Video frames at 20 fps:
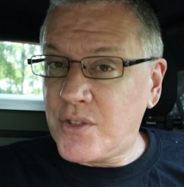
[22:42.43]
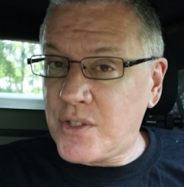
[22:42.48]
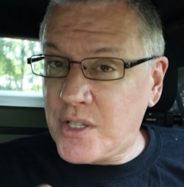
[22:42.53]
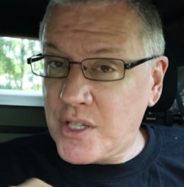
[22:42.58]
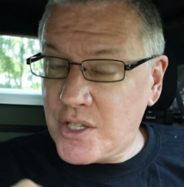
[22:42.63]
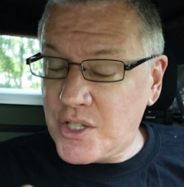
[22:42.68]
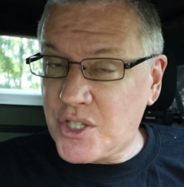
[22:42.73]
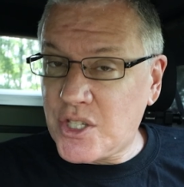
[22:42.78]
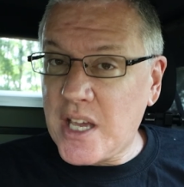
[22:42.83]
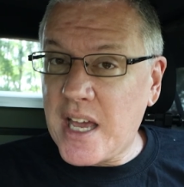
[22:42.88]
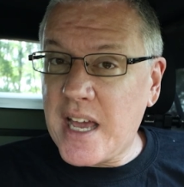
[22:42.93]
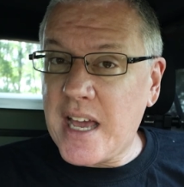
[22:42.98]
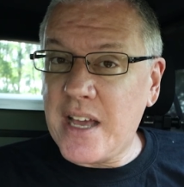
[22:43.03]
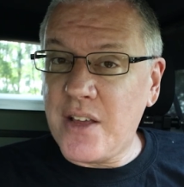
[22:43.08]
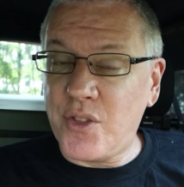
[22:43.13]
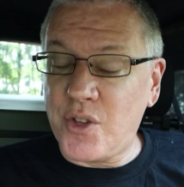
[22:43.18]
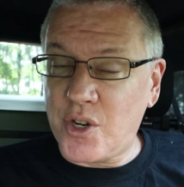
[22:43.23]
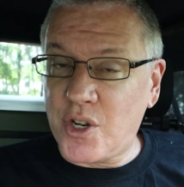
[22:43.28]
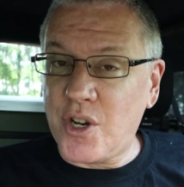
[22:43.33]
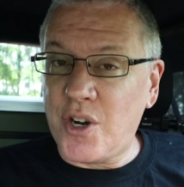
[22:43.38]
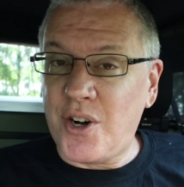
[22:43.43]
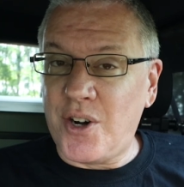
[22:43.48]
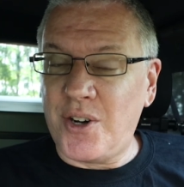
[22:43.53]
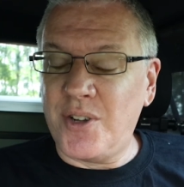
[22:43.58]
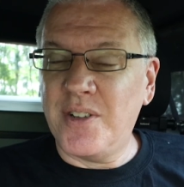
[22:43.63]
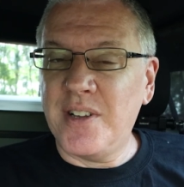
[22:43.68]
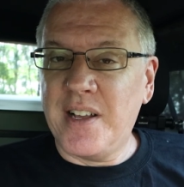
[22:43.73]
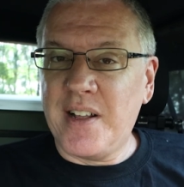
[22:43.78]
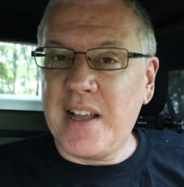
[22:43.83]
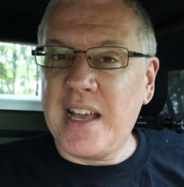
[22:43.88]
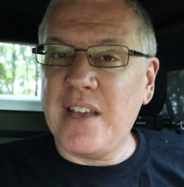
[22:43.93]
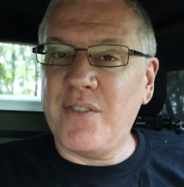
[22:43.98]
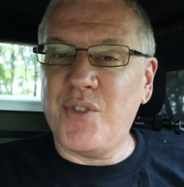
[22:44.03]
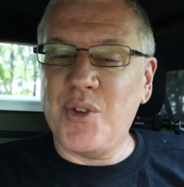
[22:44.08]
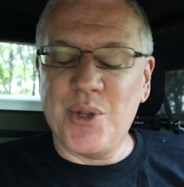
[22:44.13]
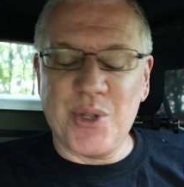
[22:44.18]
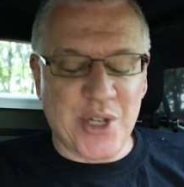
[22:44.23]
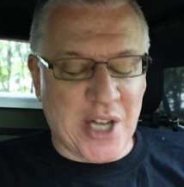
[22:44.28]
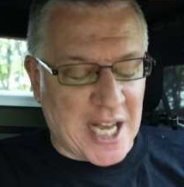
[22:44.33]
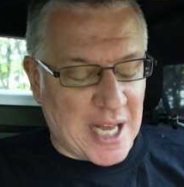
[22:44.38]
to say their call a
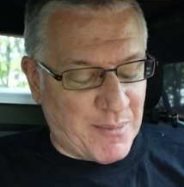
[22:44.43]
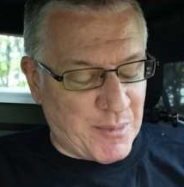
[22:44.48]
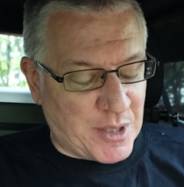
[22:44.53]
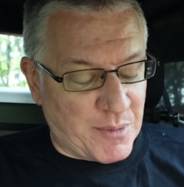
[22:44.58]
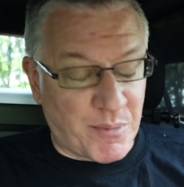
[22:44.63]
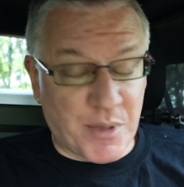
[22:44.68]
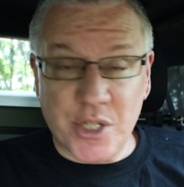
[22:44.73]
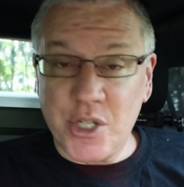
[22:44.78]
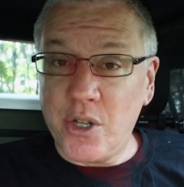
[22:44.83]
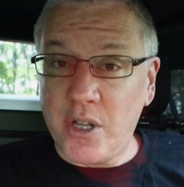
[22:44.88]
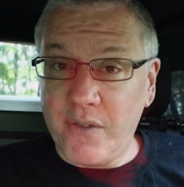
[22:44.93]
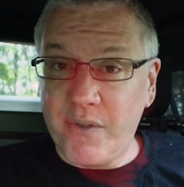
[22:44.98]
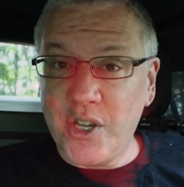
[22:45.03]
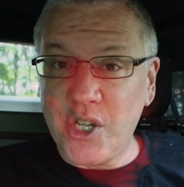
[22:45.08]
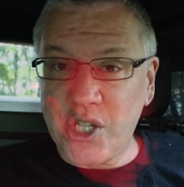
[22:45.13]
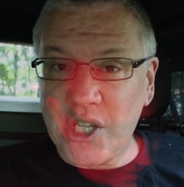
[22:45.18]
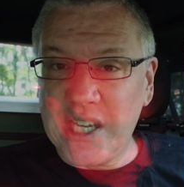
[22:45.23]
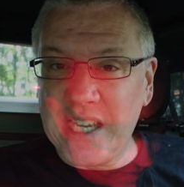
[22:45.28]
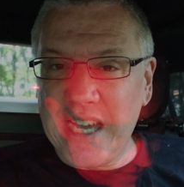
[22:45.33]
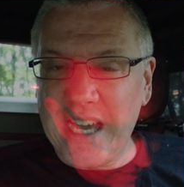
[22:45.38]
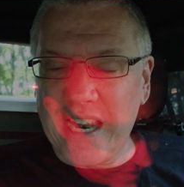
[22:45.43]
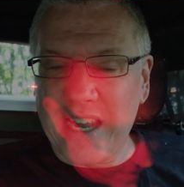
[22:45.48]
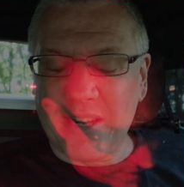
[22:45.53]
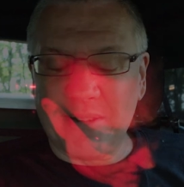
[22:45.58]
few times, but you'll eventually get